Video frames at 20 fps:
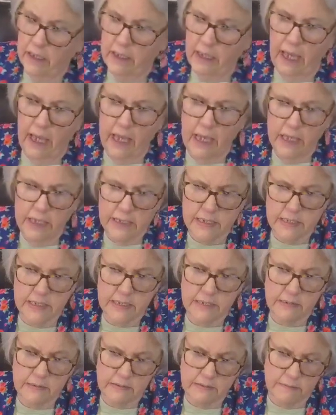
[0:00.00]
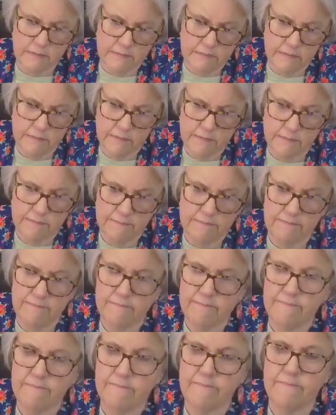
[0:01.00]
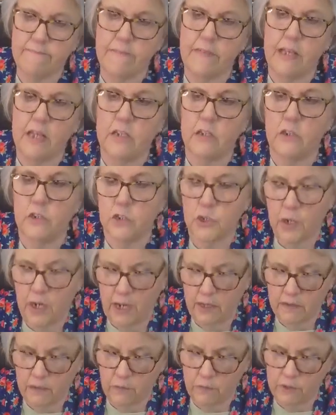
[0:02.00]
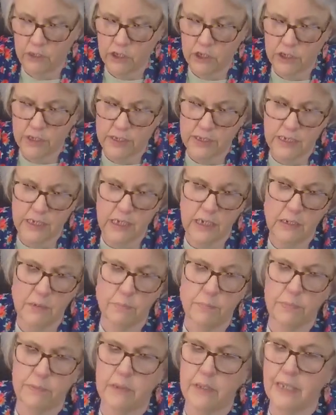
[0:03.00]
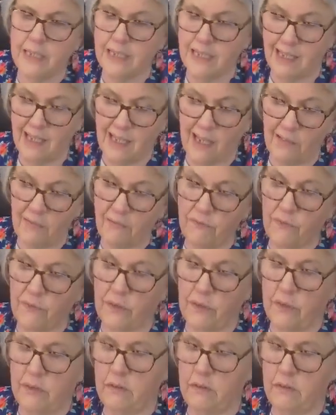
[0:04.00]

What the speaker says: cakes and you try the Russian tip, it's a lot of fun.